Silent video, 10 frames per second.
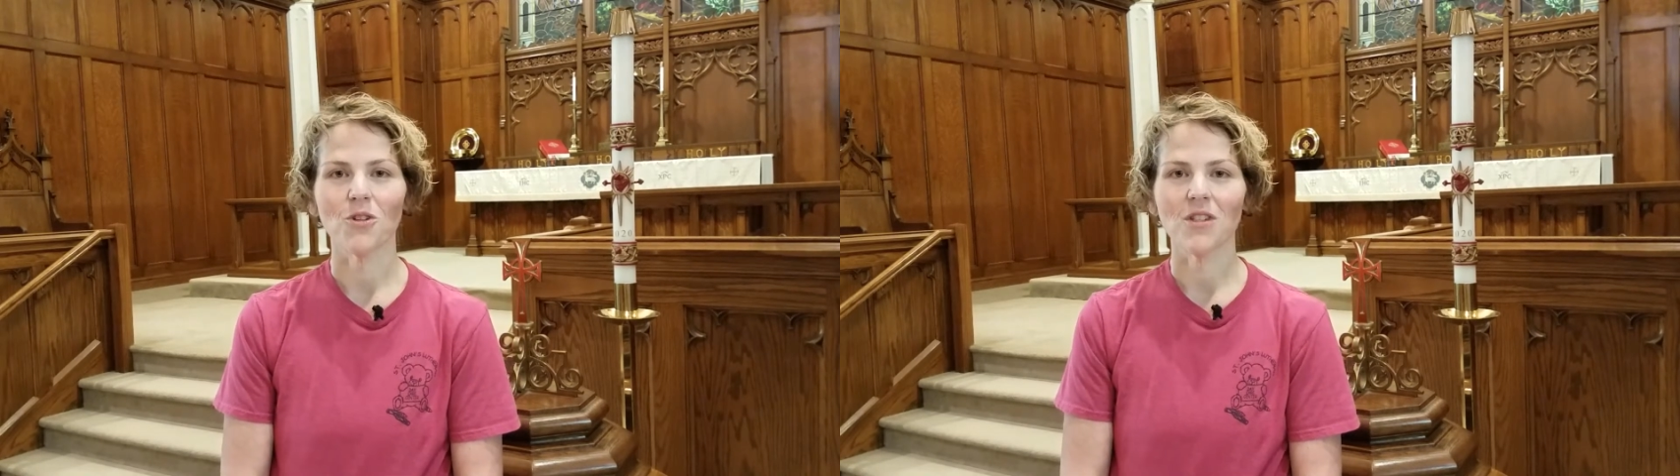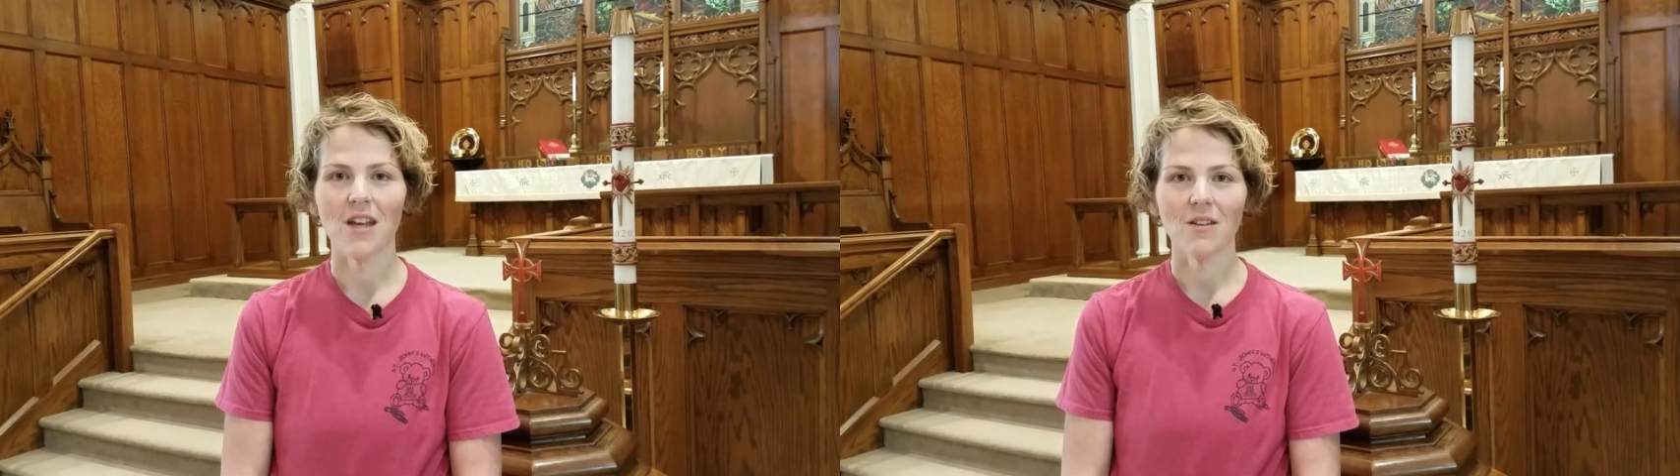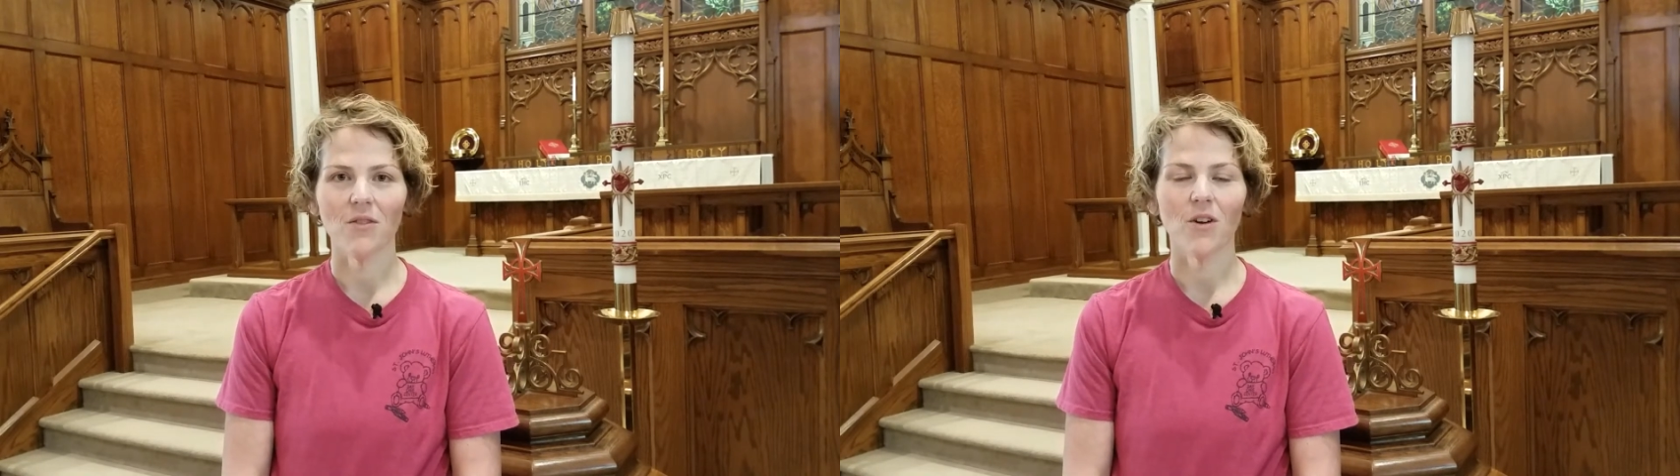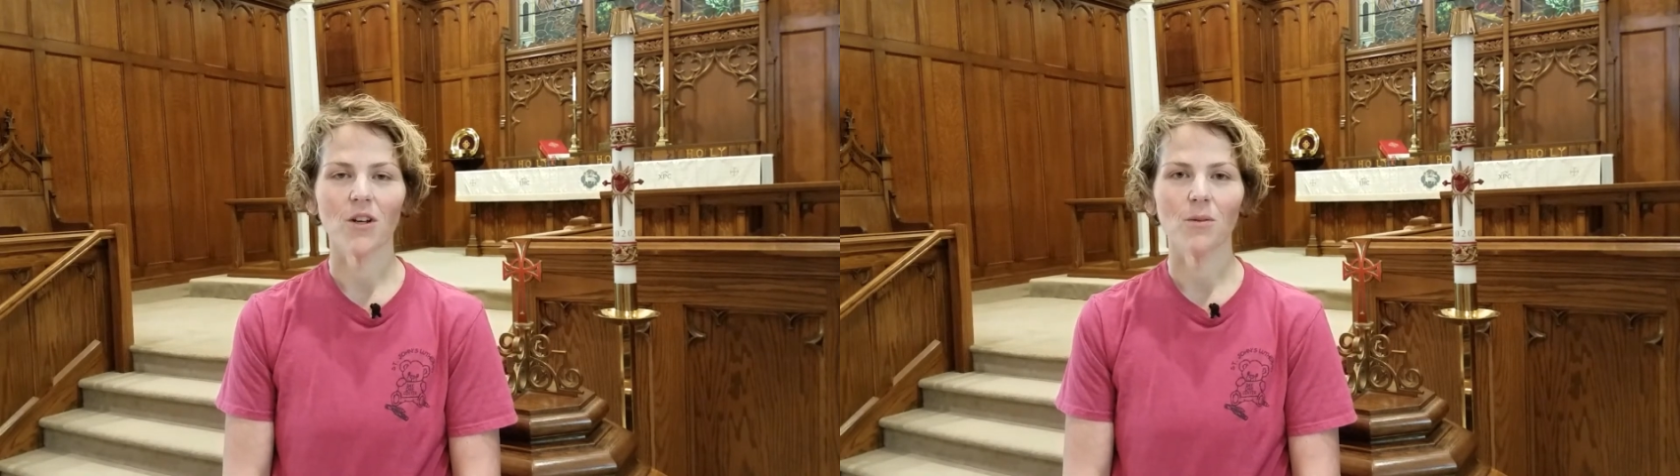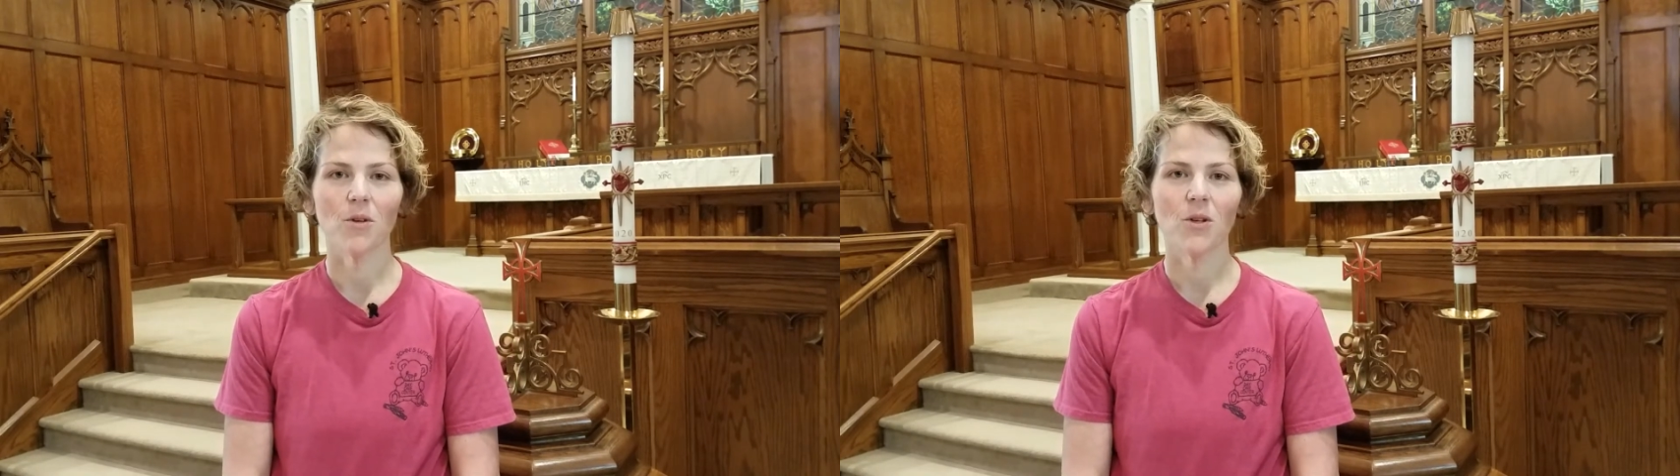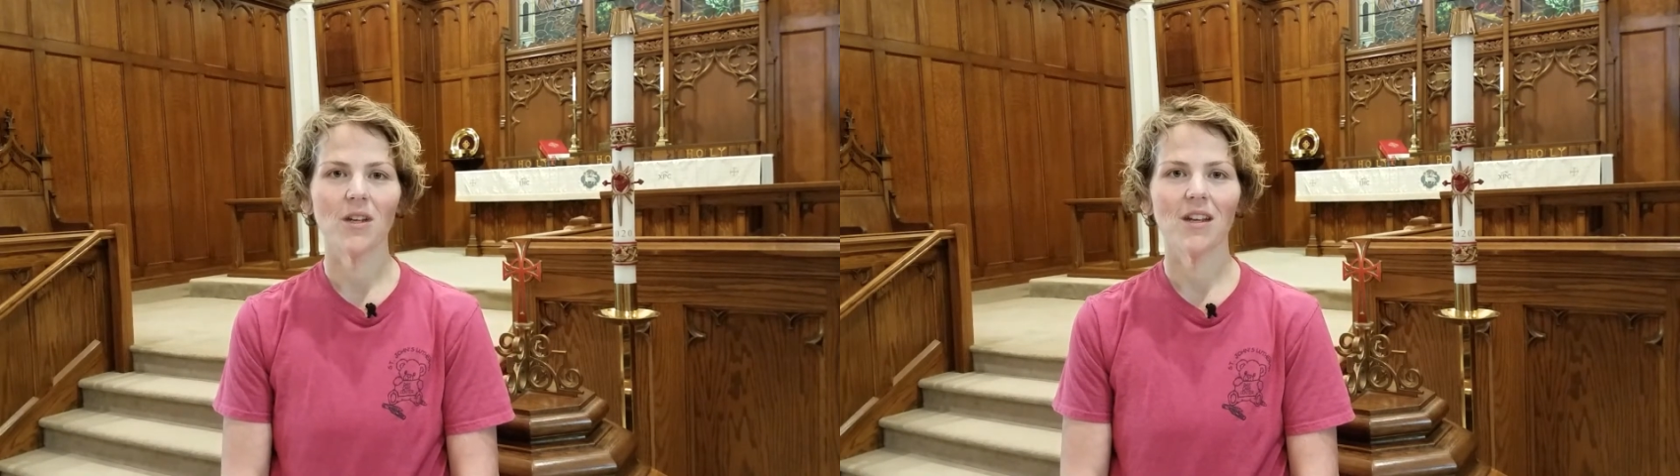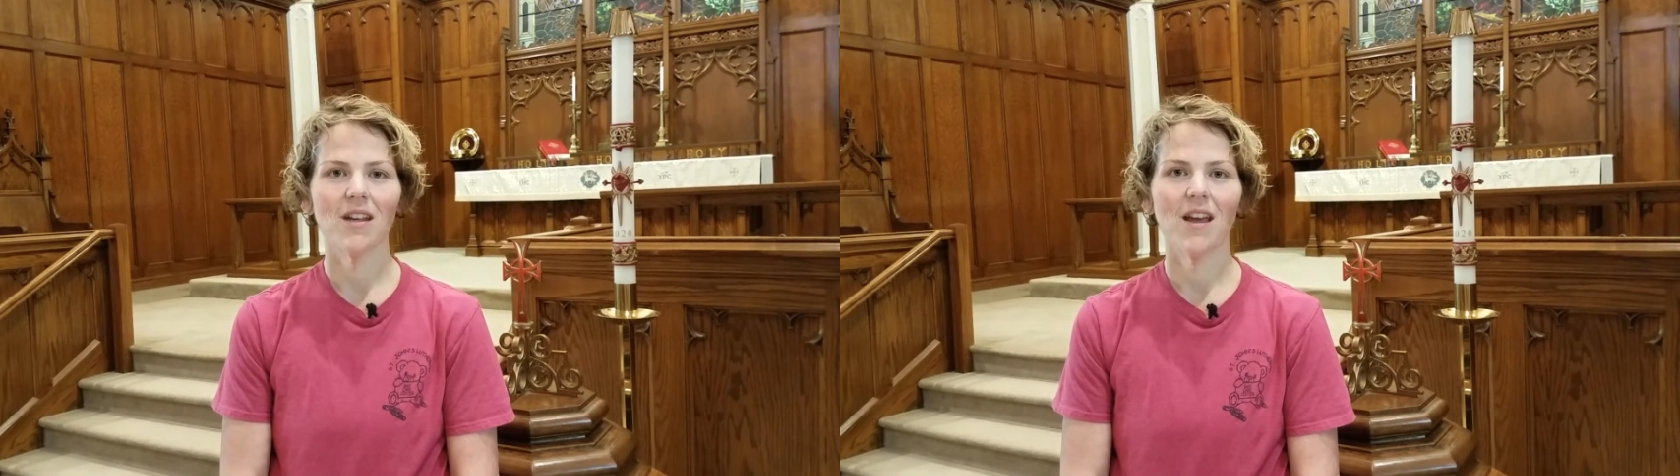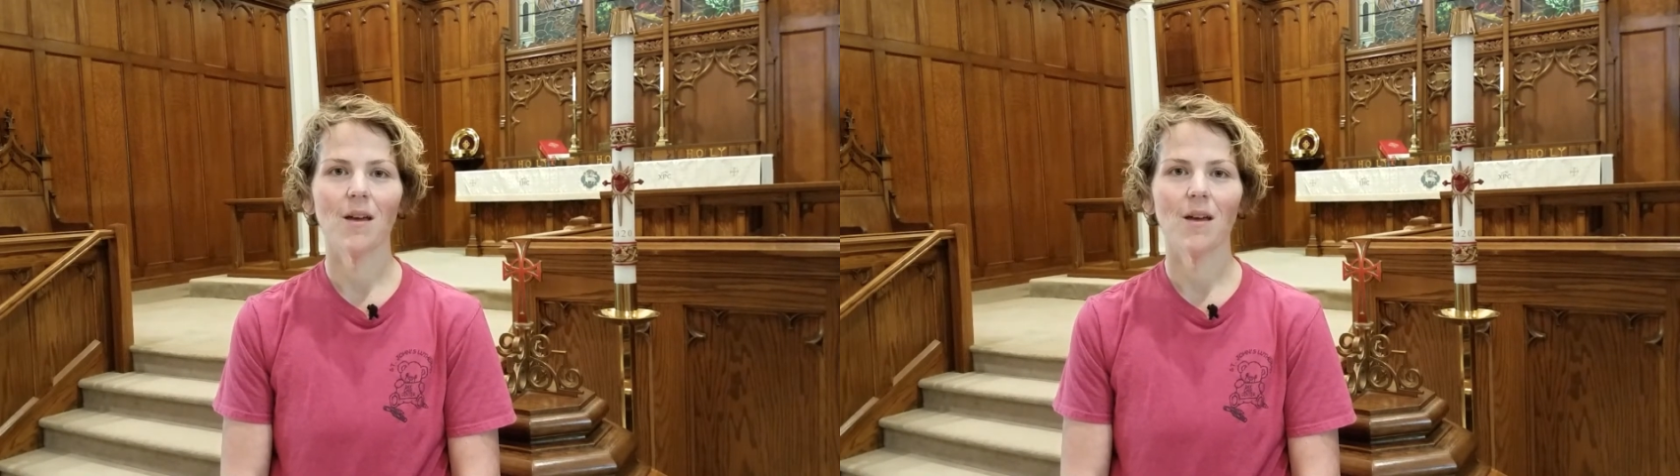safe in our community